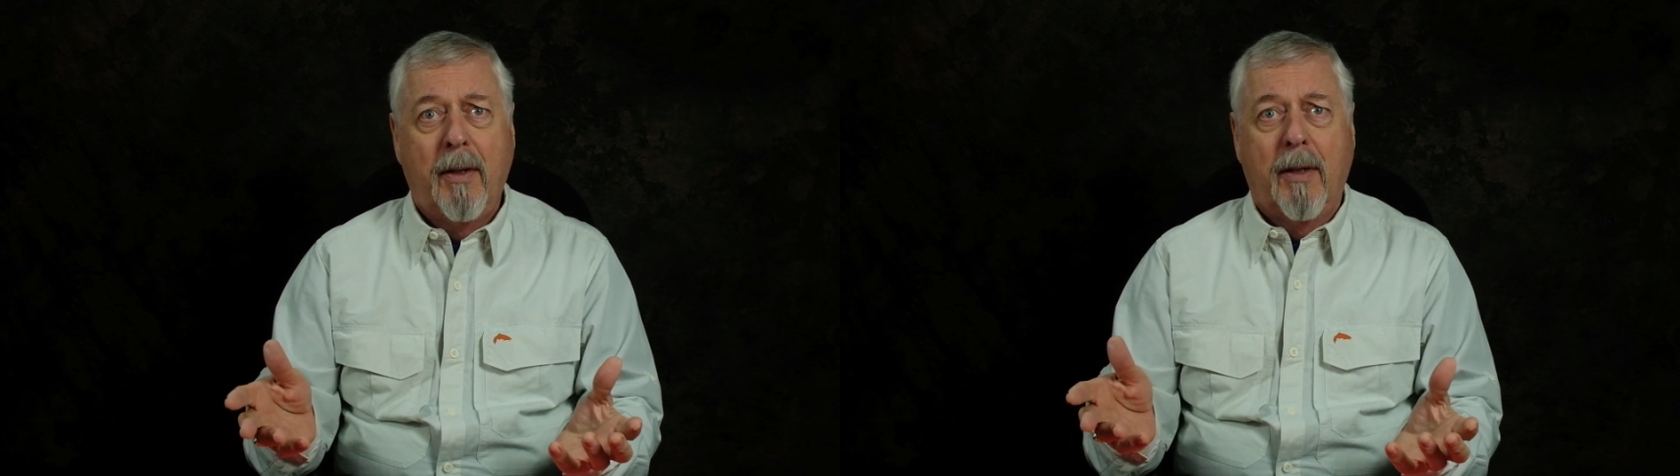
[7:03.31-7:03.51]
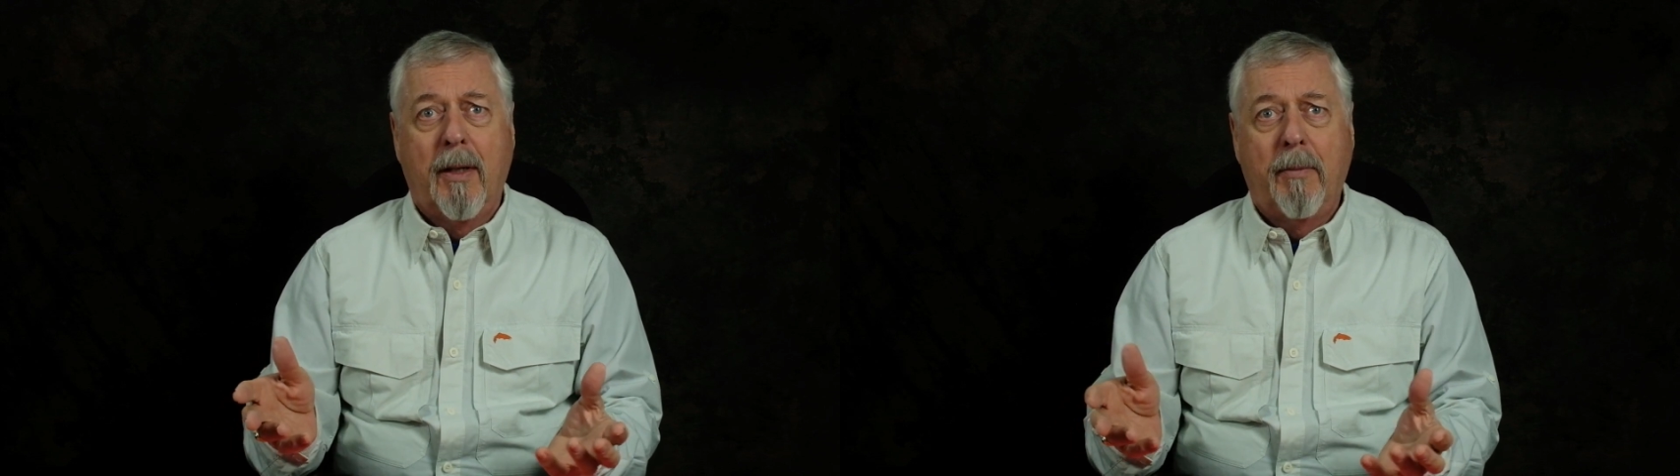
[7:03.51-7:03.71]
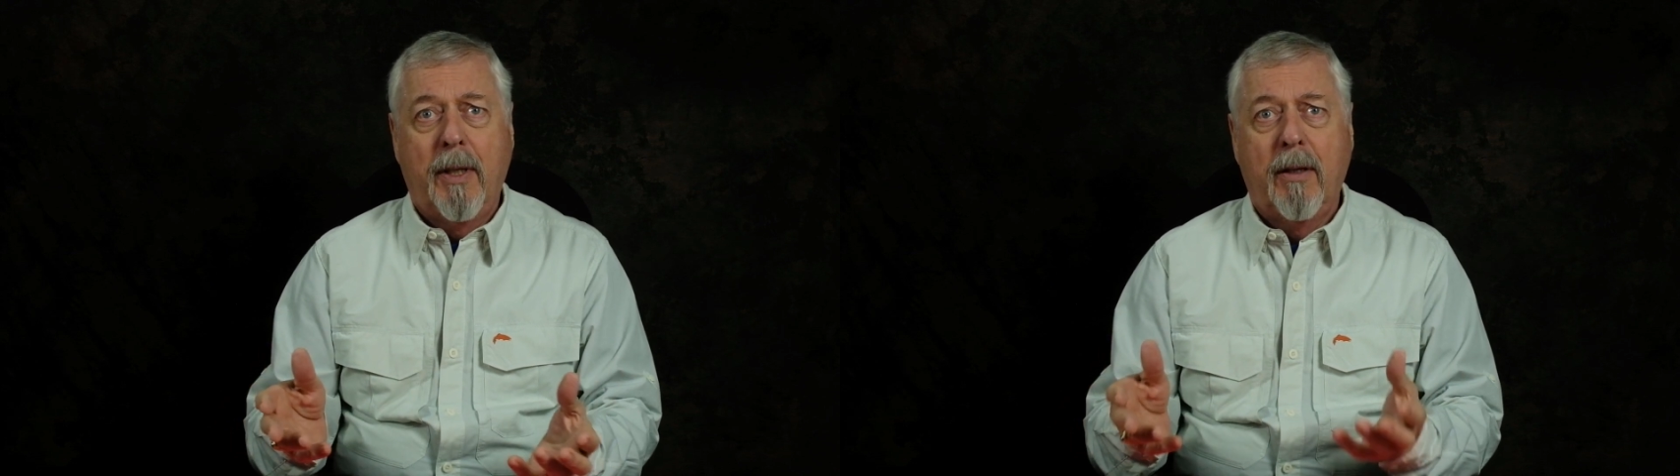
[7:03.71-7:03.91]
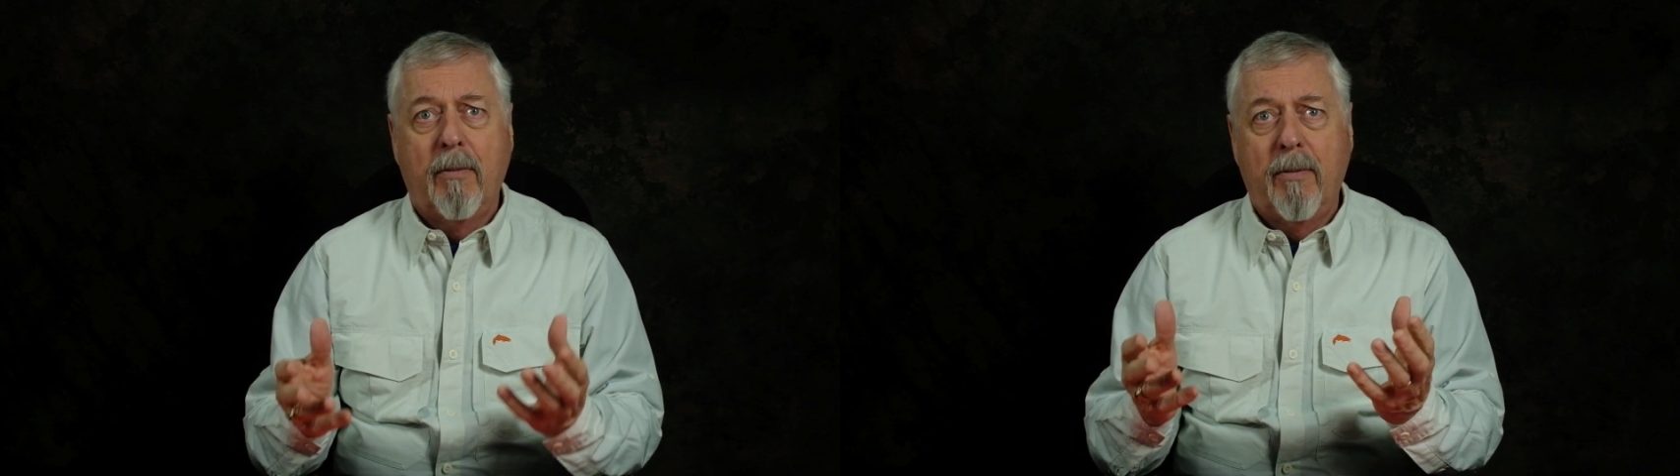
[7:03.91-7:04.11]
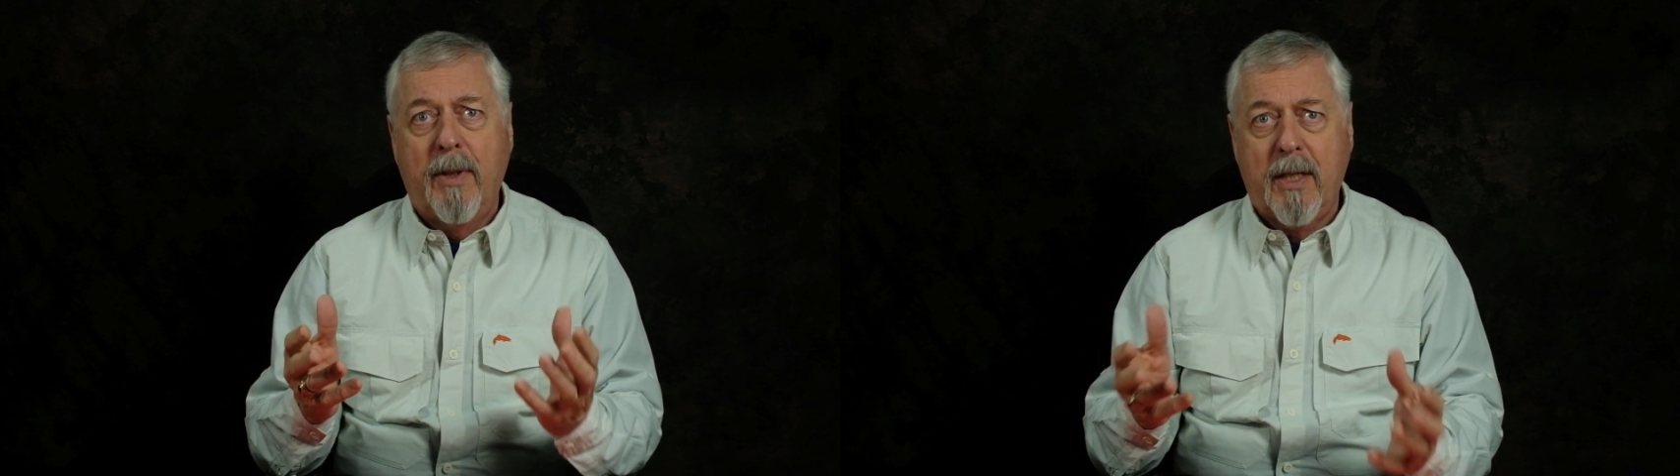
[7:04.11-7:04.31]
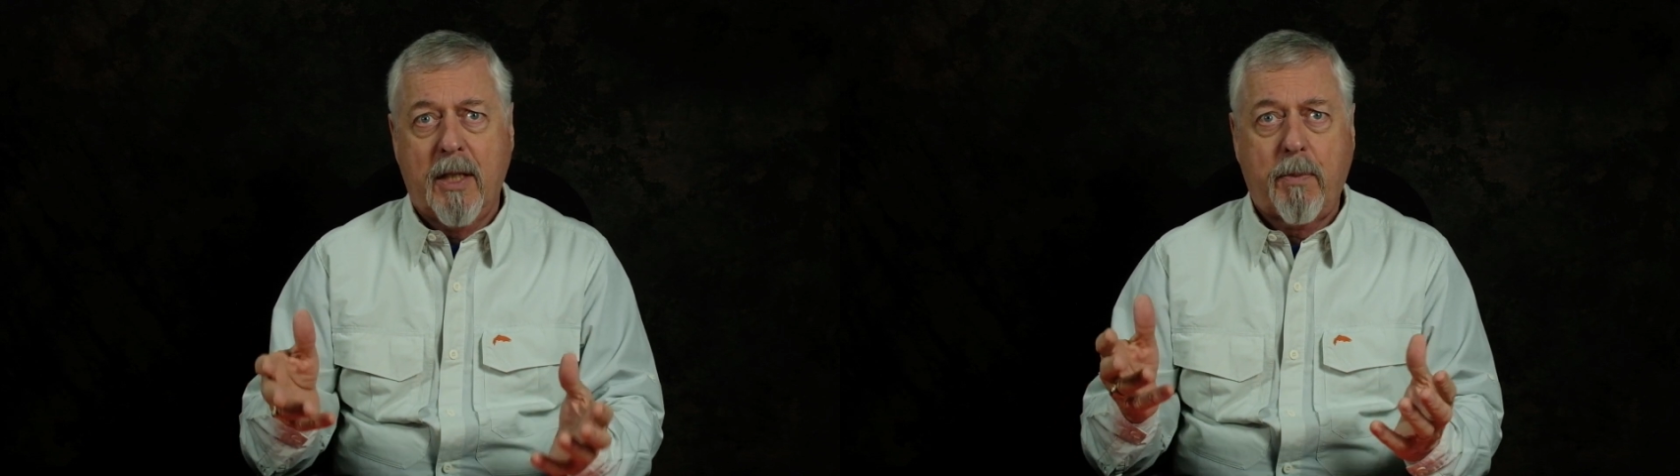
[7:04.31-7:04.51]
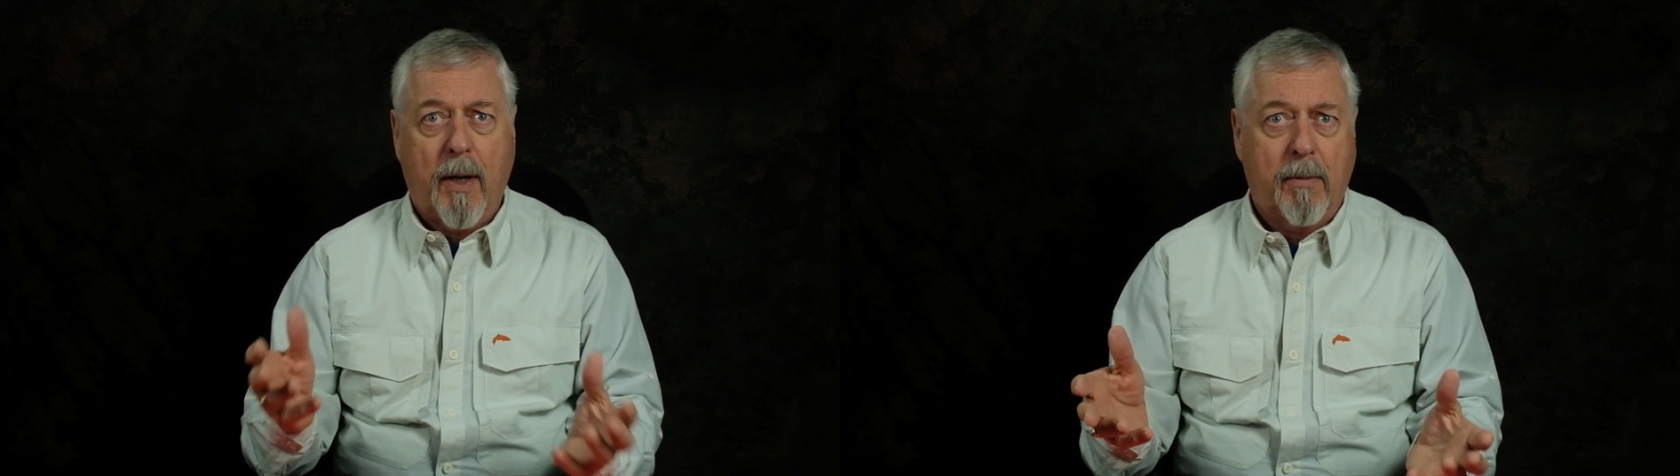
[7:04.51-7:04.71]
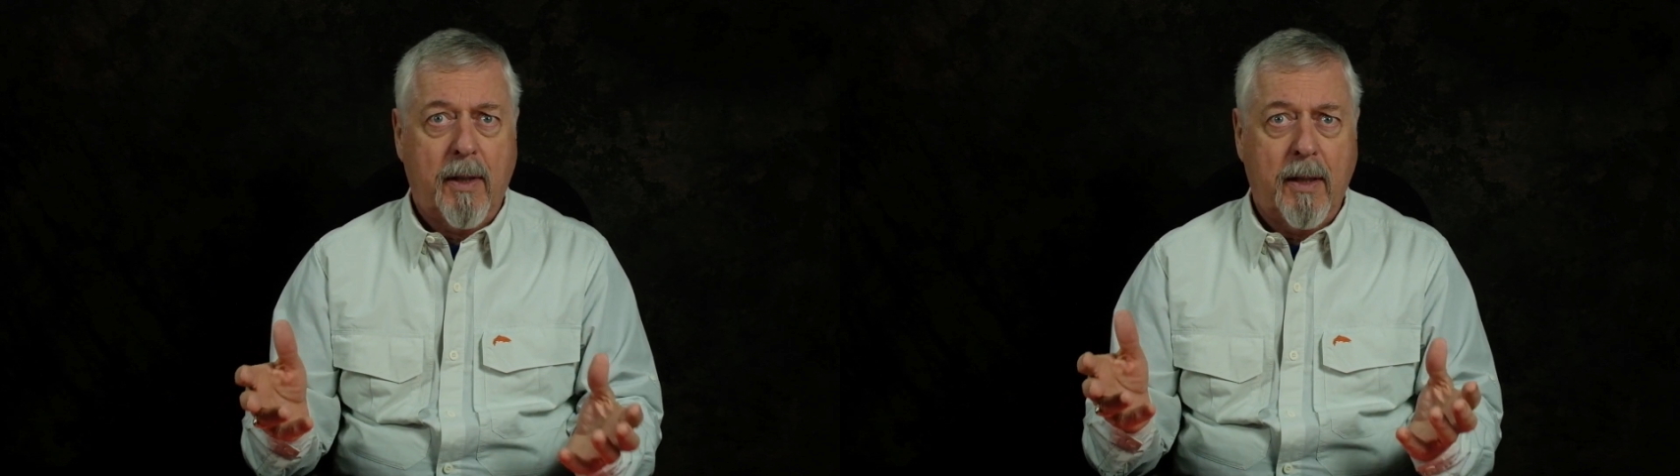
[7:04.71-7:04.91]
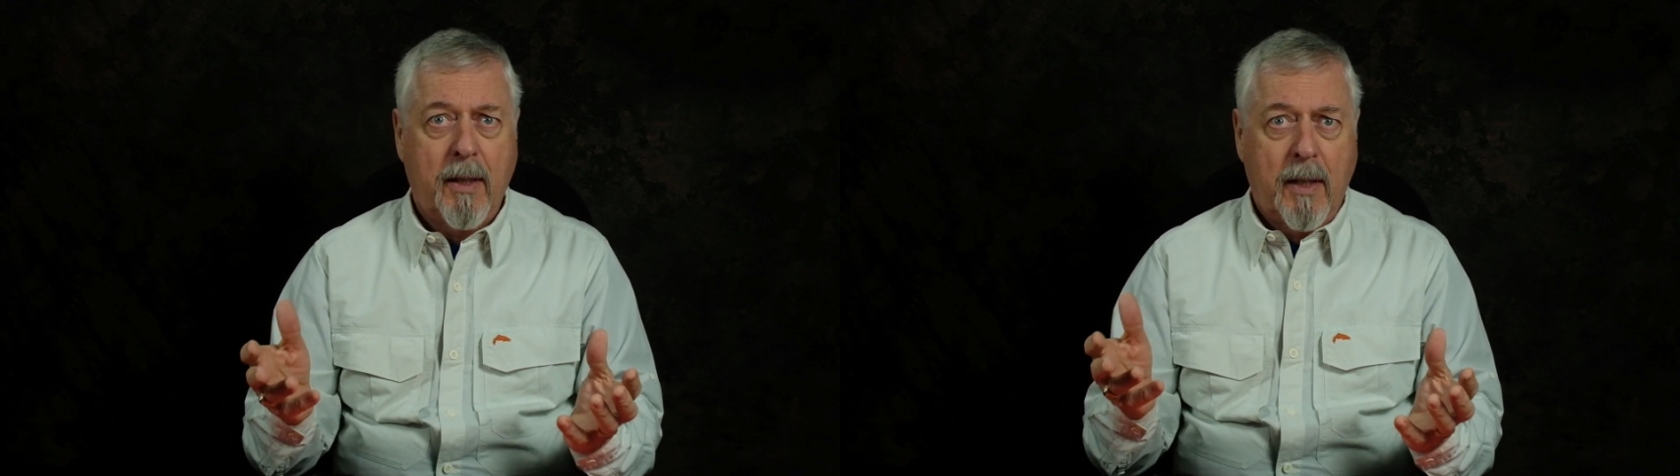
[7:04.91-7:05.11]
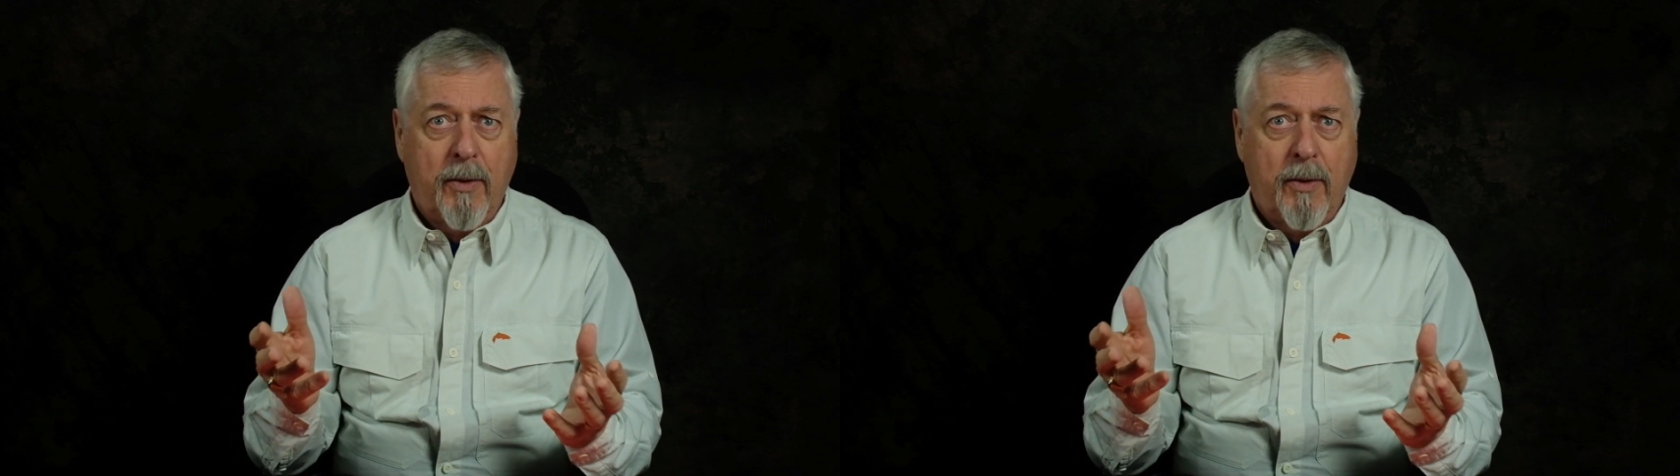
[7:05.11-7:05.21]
I mean, this is probably